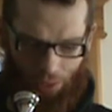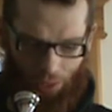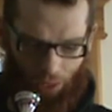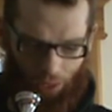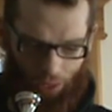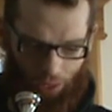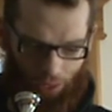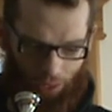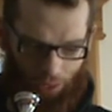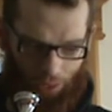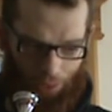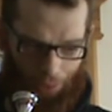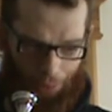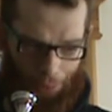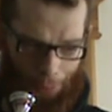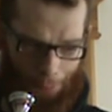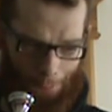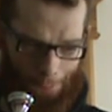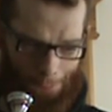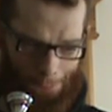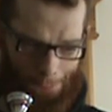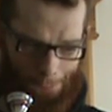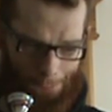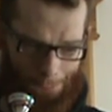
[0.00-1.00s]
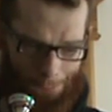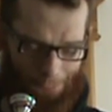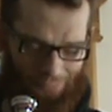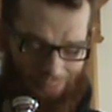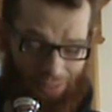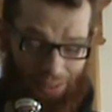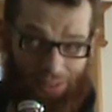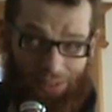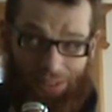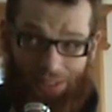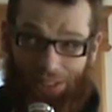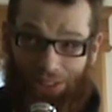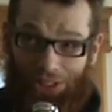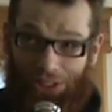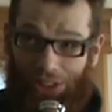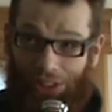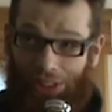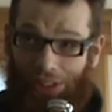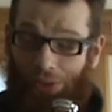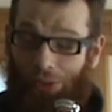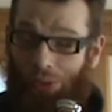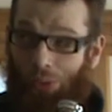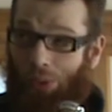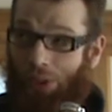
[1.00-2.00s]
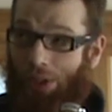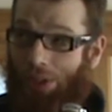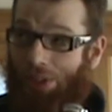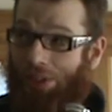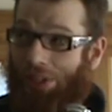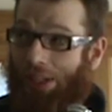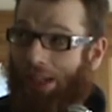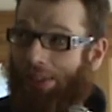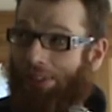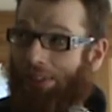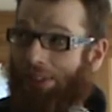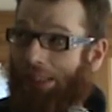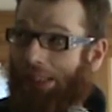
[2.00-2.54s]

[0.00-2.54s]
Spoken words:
Let's see, what is that?